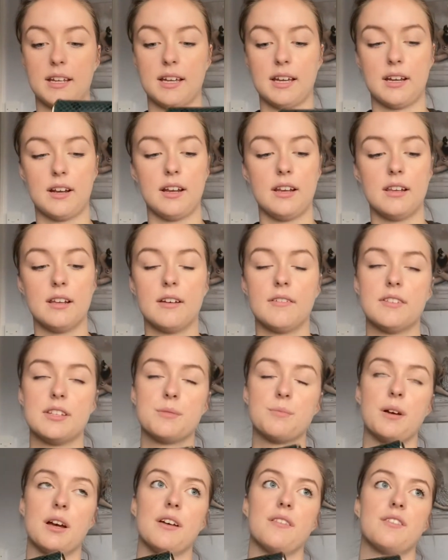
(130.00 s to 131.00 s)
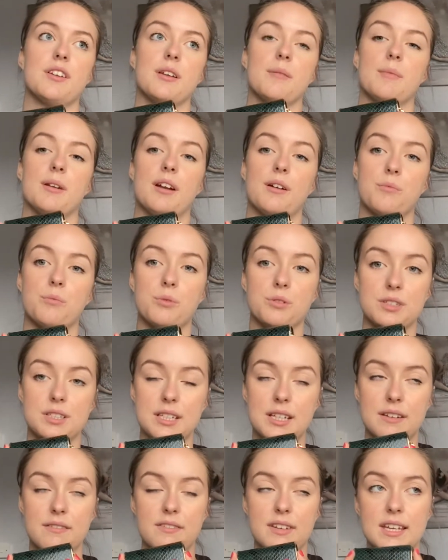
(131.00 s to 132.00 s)
and I love this perfume, and I've wanted
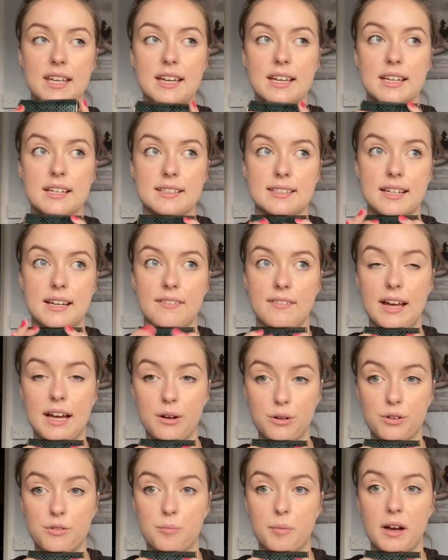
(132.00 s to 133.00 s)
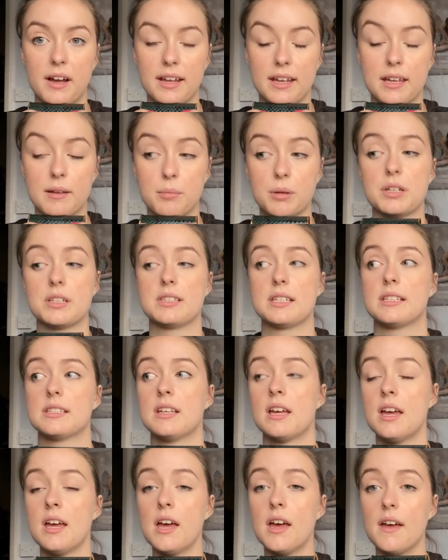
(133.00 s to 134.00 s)
it for years, and I've held off buying it because it's
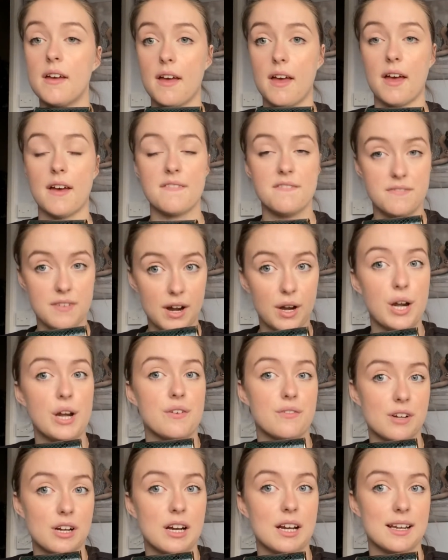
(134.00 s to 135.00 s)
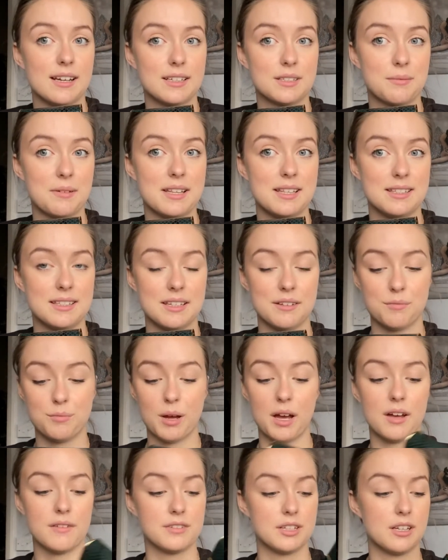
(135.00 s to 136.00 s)
a very expensive
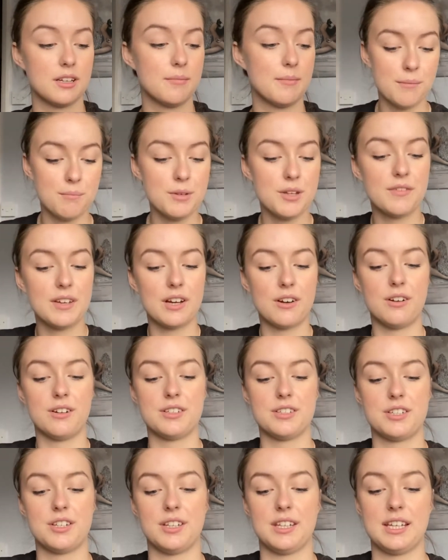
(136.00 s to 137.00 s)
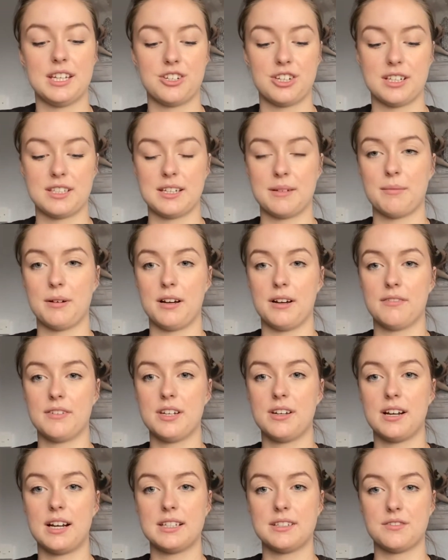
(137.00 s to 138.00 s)
perfume. Moving on to the interesting part for you
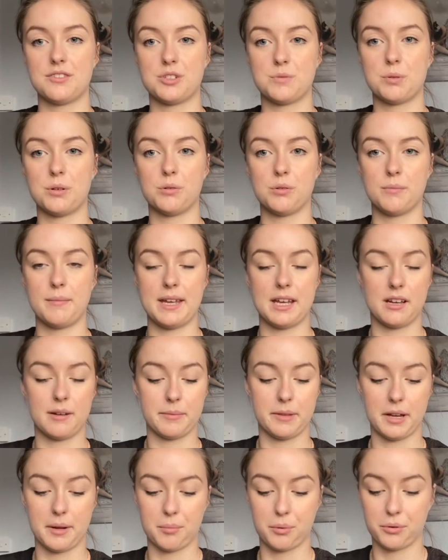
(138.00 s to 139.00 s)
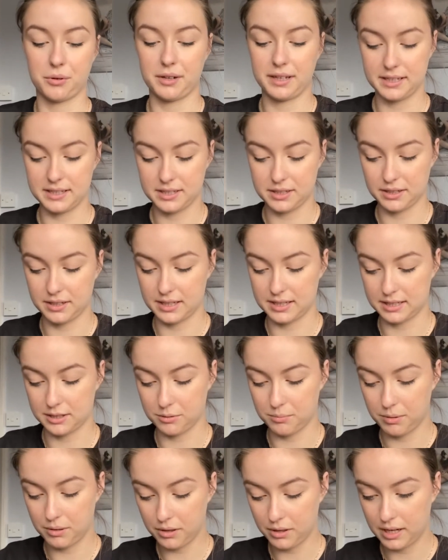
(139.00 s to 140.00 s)
guys, I've just put all the makeup that I brought into this little
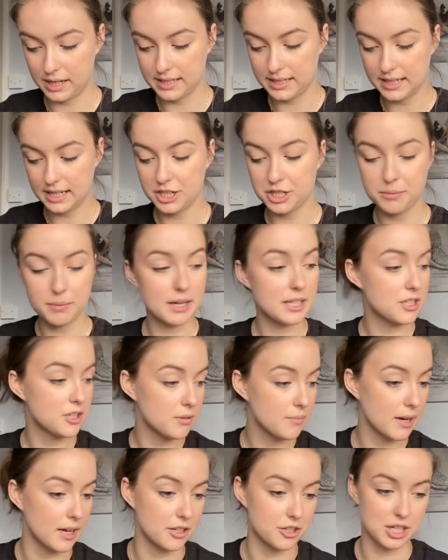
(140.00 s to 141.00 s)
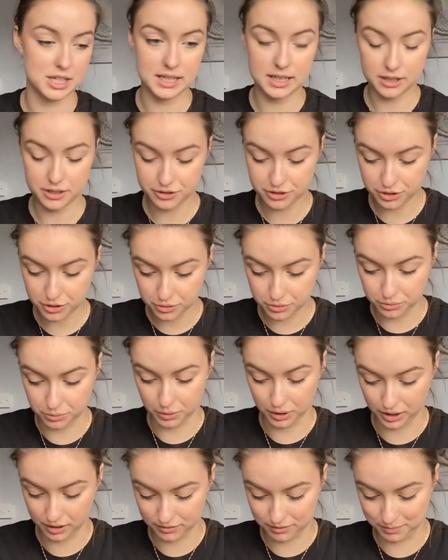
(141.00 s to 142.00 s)
pot. I didn't actually buy too much, I didn't go too
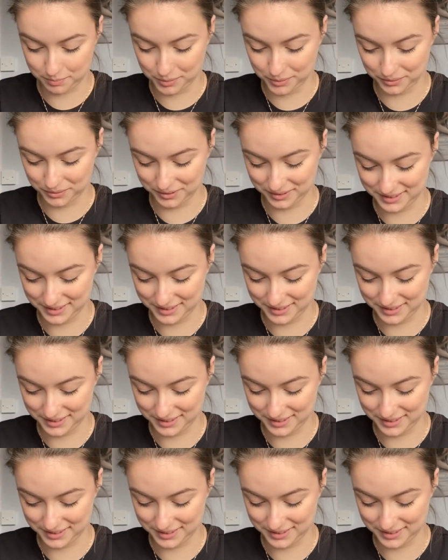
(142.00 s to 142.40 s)
overboard.